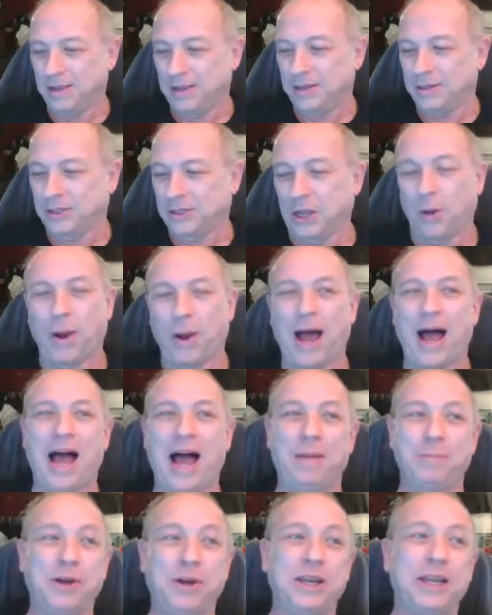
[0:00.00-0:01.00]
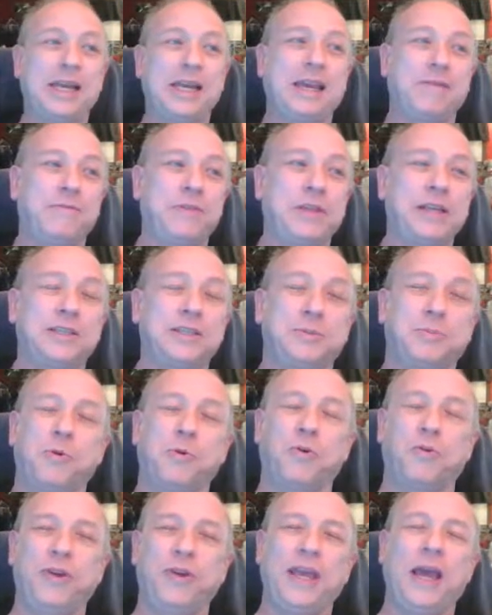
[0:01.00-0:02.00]
So I'm going to give this
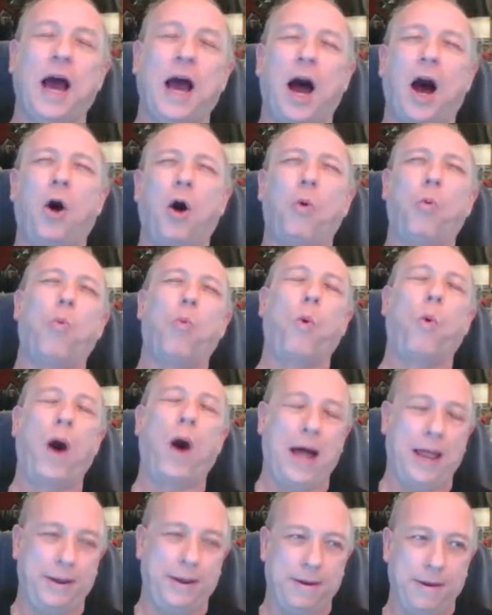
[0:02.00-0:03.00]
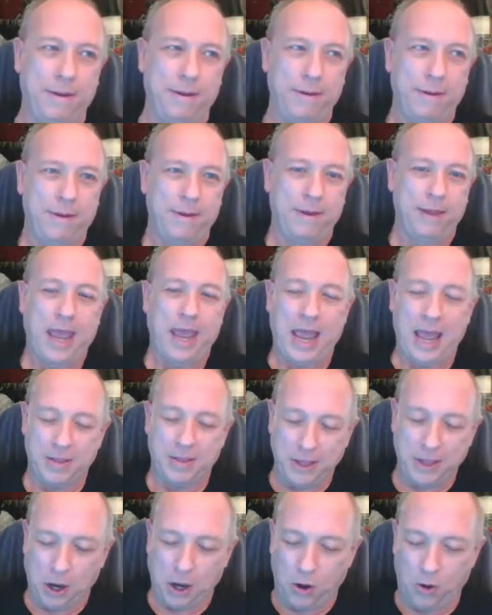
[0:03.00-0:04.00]
movie a 1.
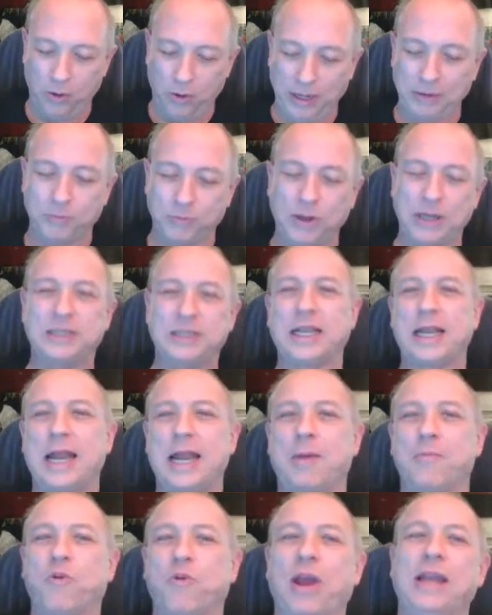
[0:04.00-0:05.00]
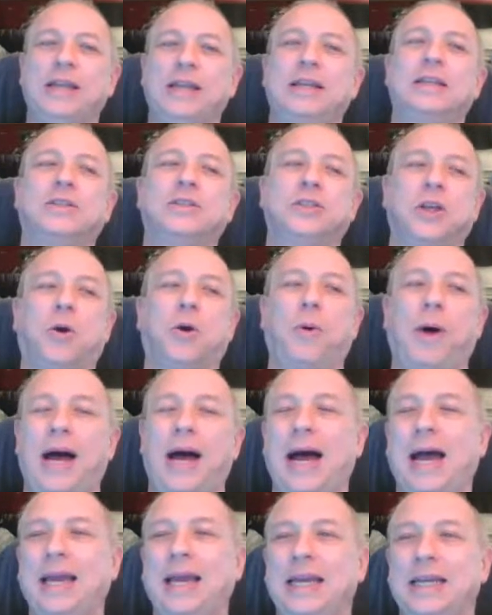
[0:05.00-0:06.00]
And the only reason I'm rating it so
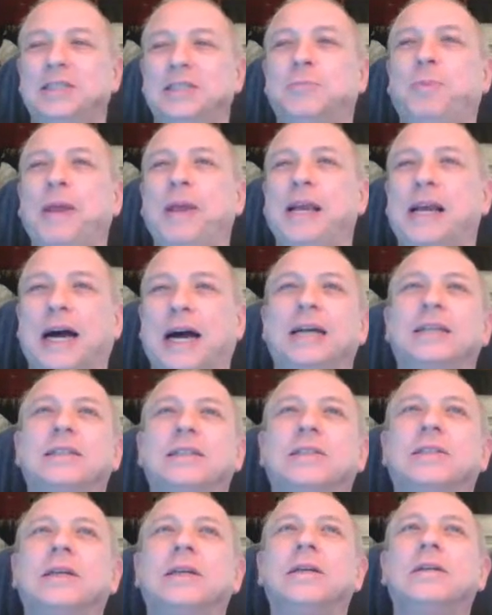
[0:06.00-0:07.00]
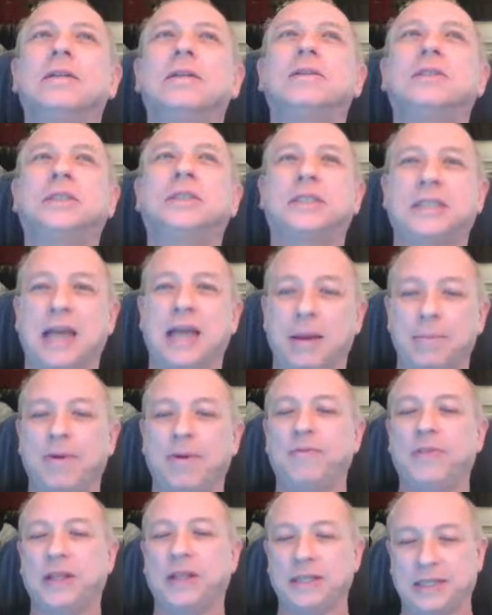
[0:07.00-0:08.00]
high is because some
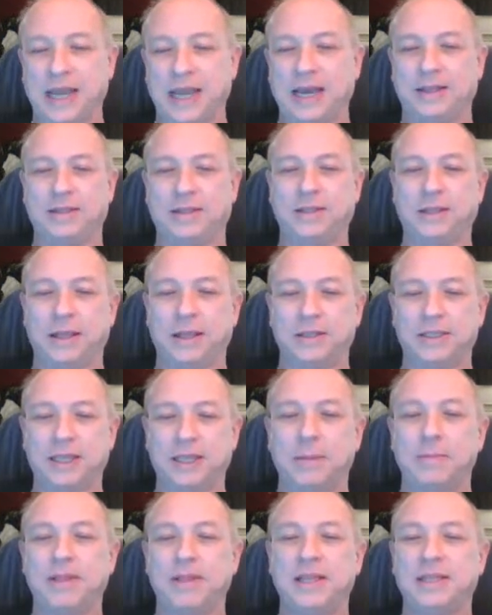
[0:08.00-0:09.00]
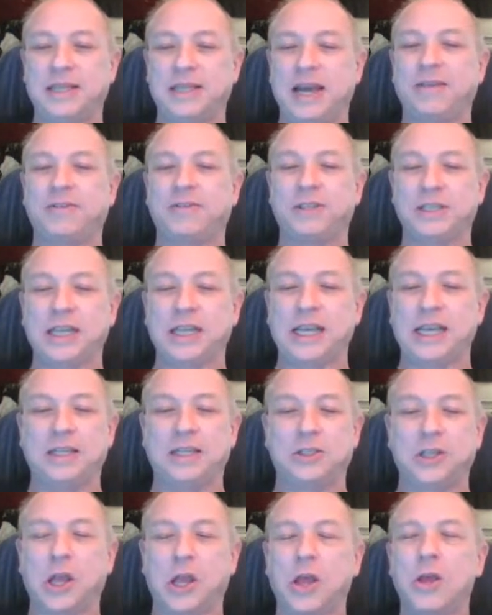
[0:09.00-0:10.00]
of the death
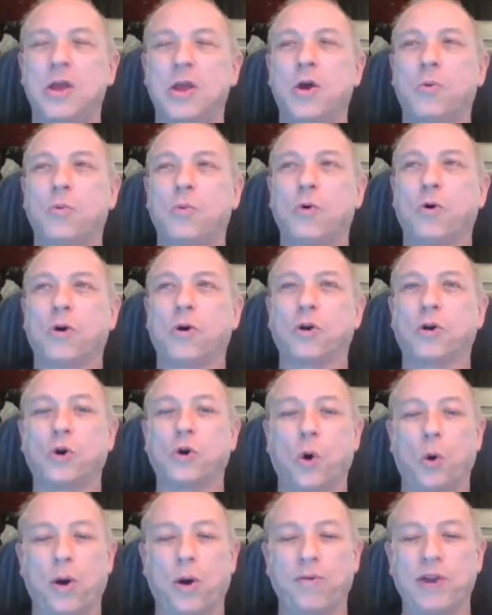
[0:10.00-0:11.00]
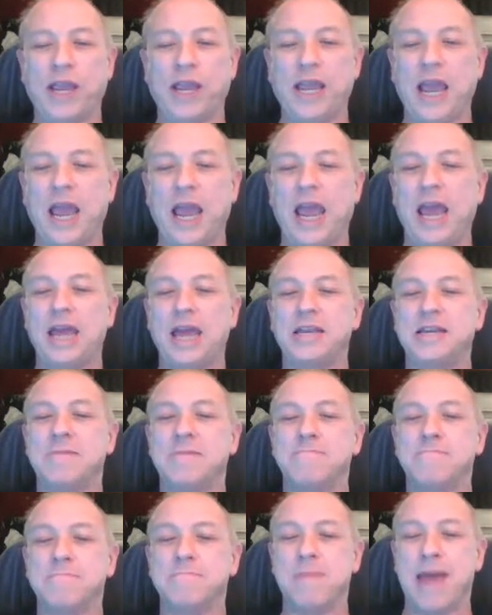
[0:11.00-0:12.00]
scenes were gory and
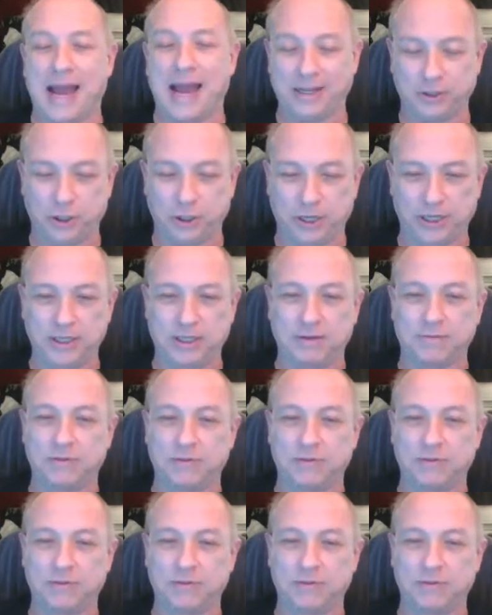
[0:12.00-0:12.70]
imaginative,